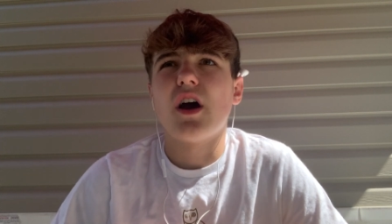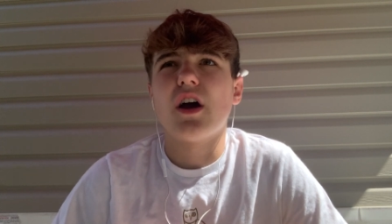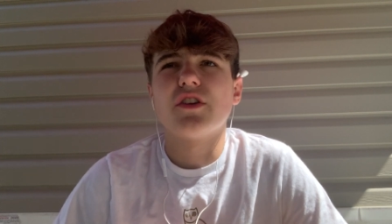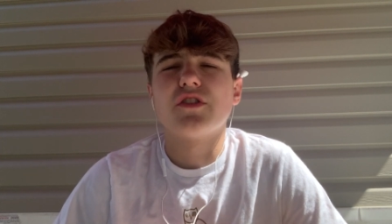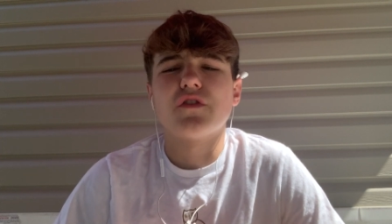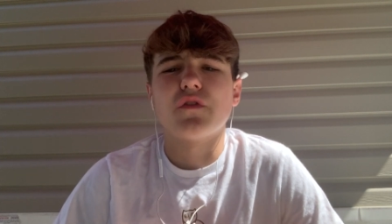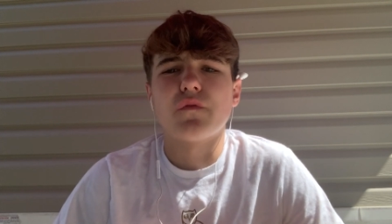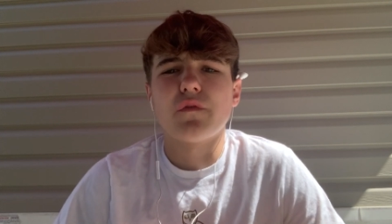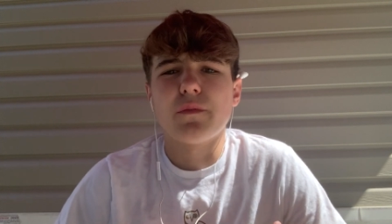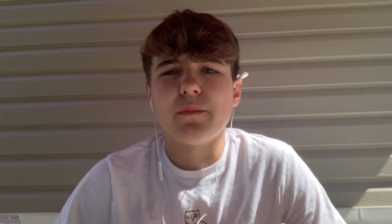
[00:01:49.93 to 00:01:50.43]

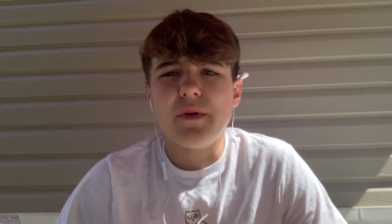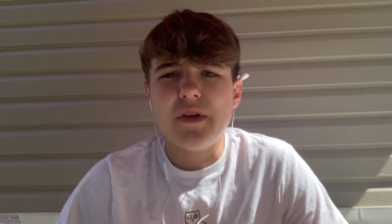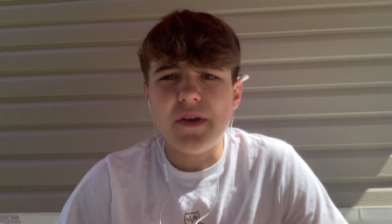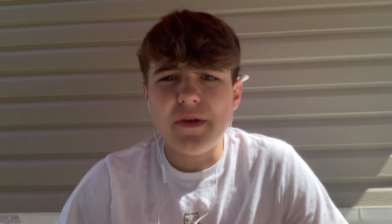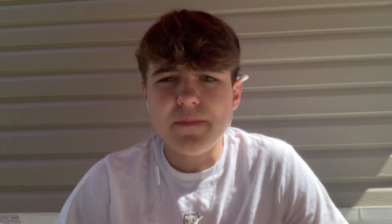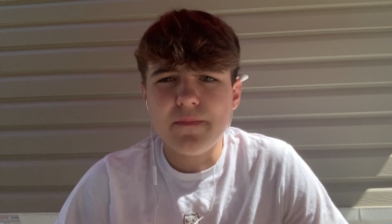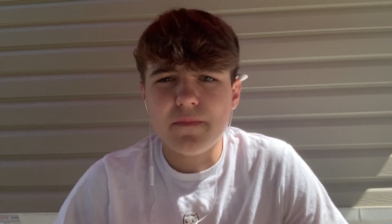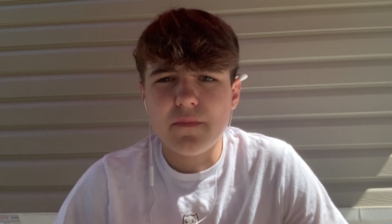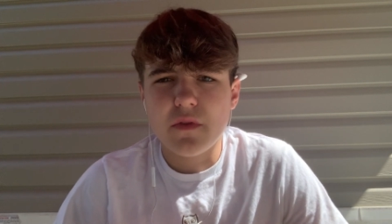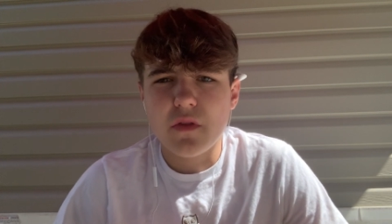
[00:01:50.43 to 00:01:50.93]
So for
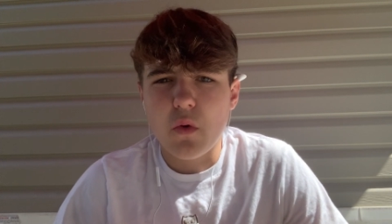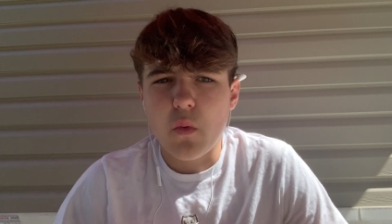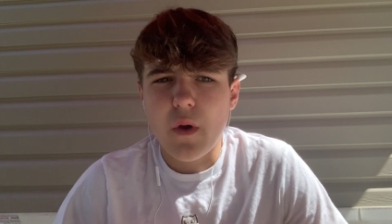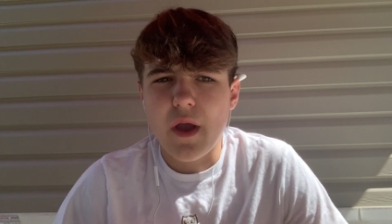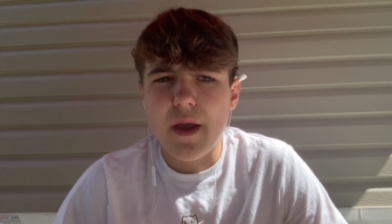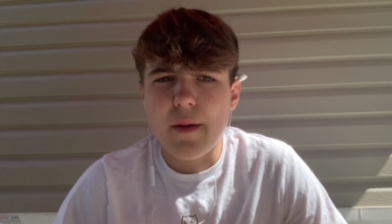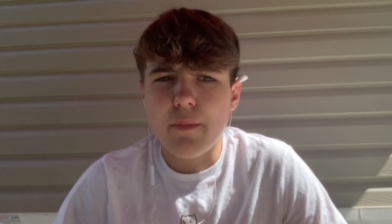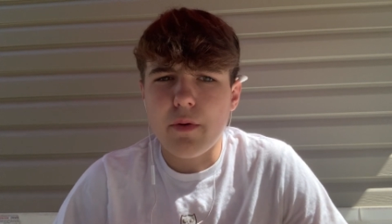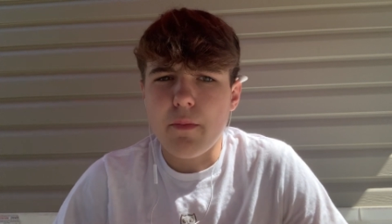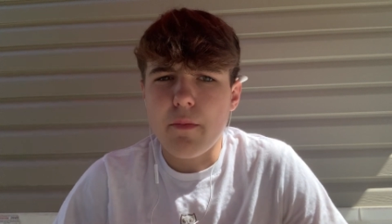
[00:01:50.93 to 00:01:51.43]
me, the
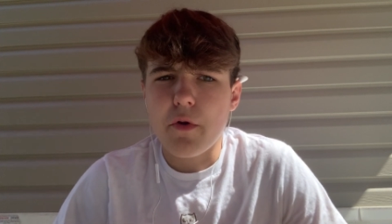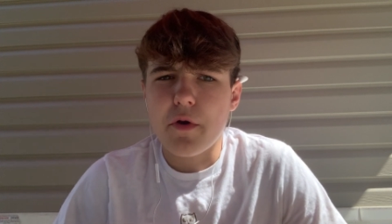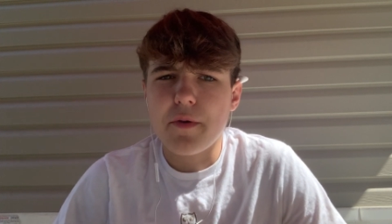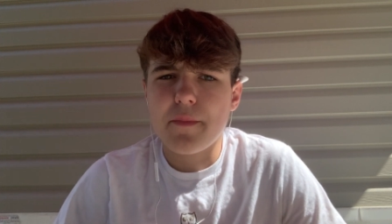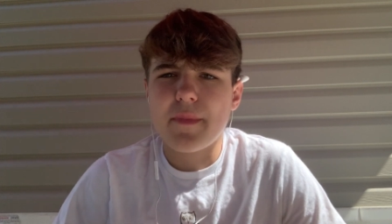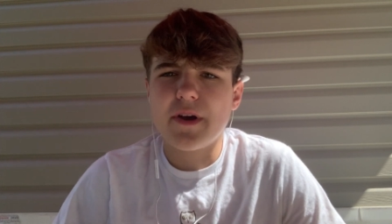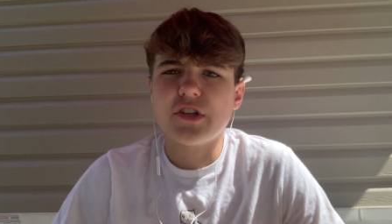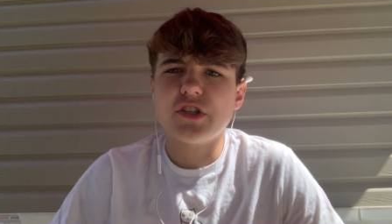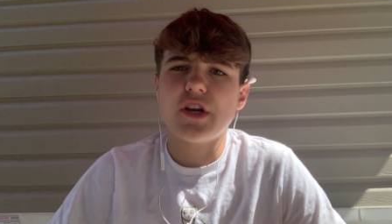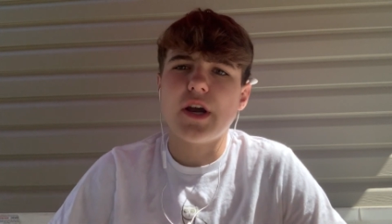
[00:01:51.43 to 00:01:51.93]
way I
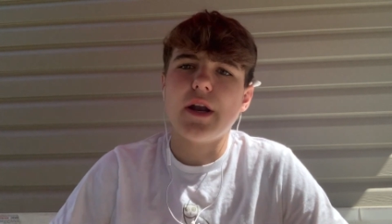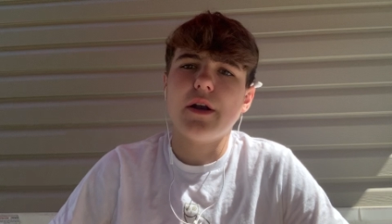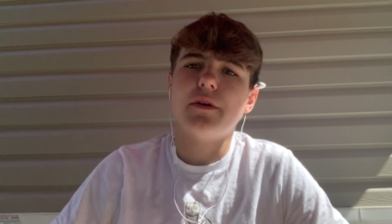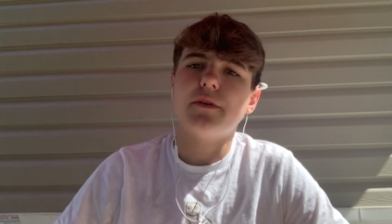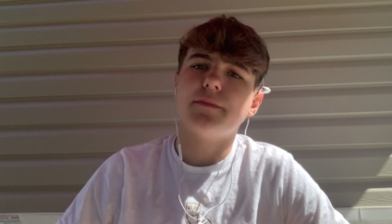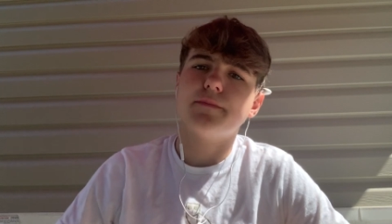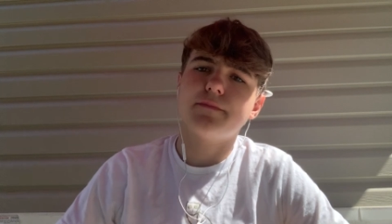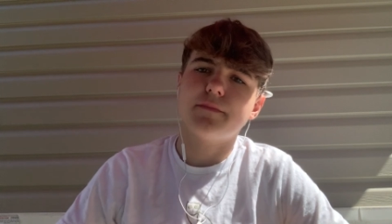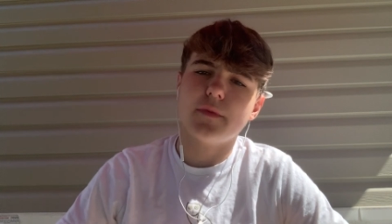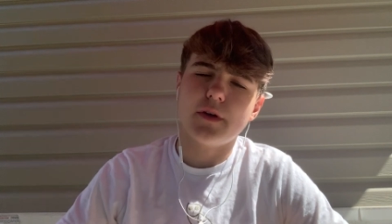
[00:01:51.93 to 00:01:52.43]
promoted my
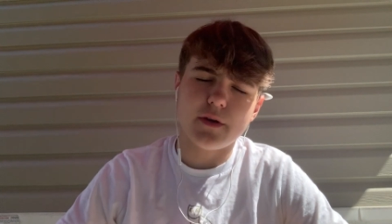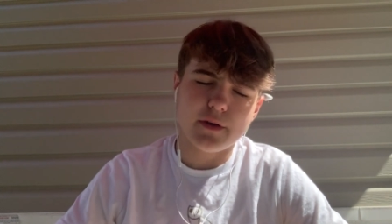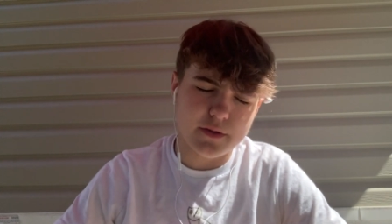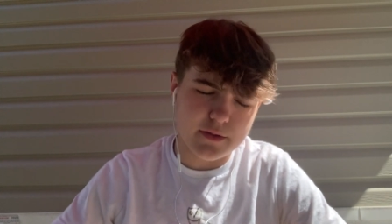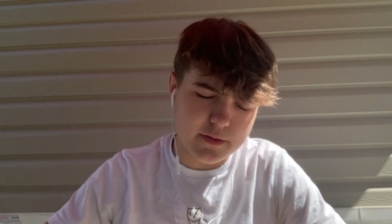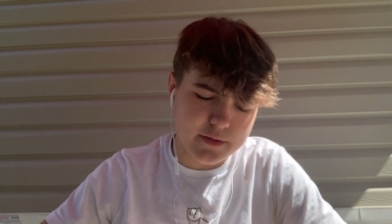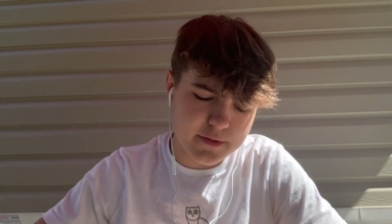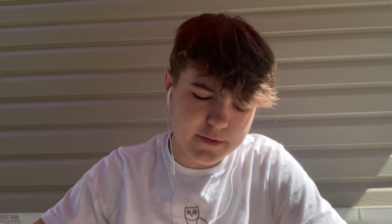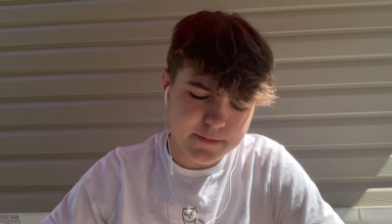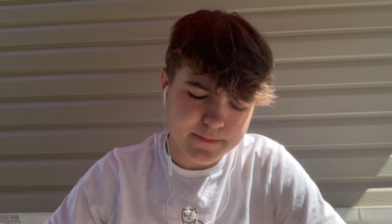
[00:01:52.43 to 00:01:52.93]
channel,
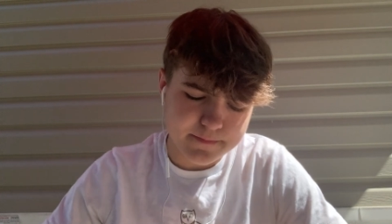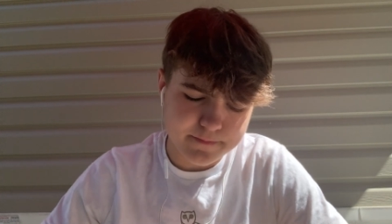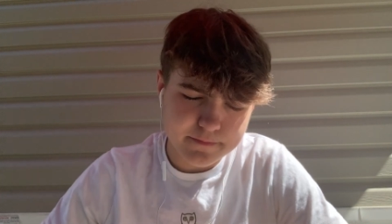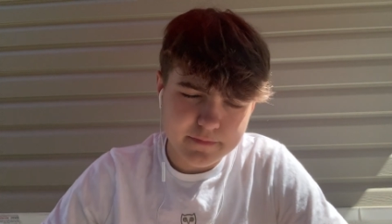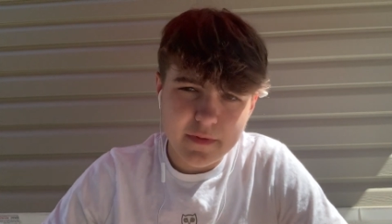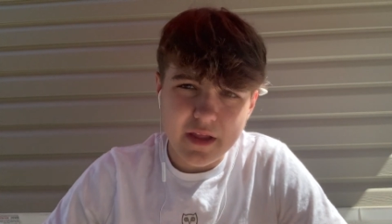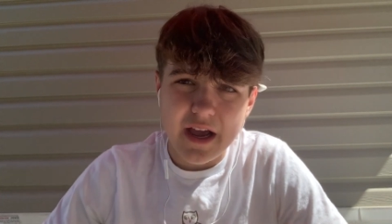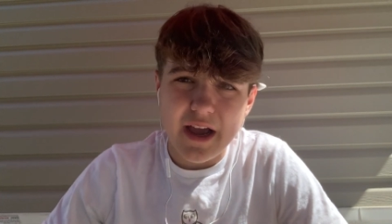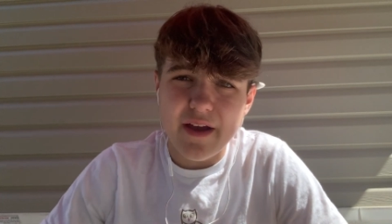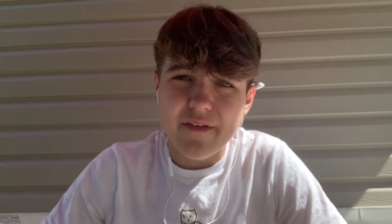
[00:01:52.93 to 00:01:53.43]
I
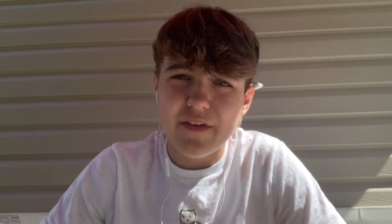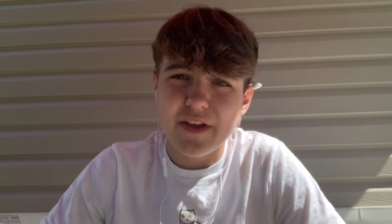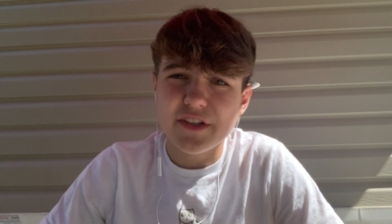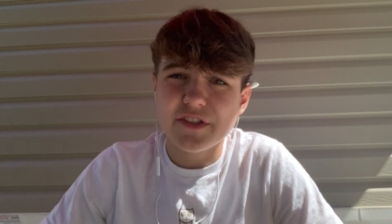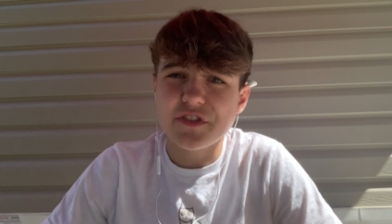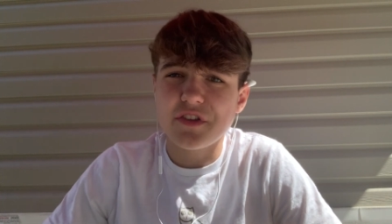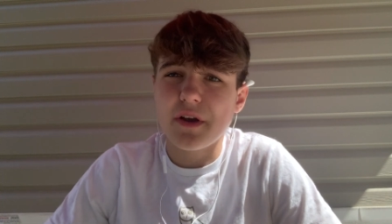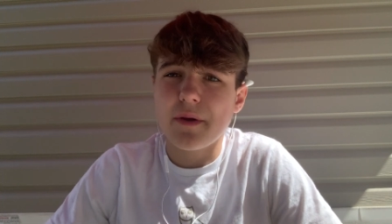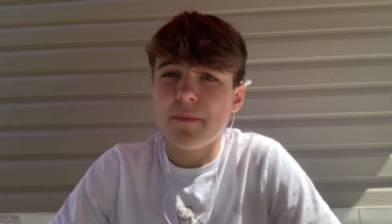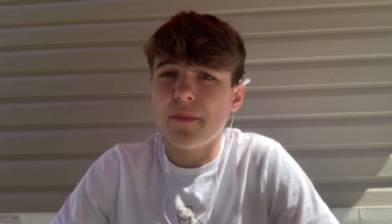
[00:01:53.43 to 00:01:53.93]
have
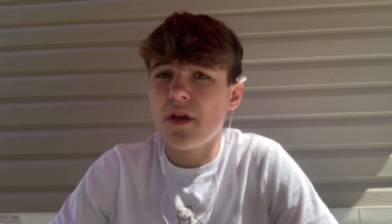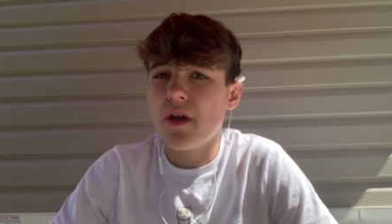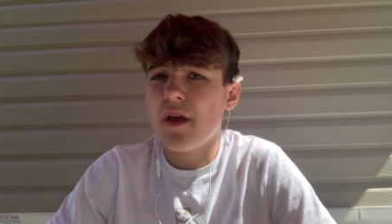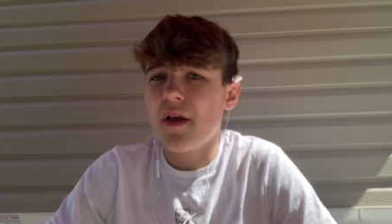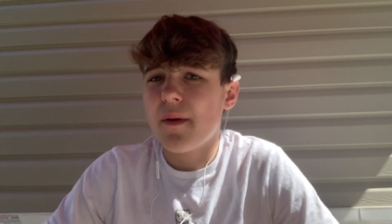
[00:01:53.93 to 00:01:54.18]
Instagram.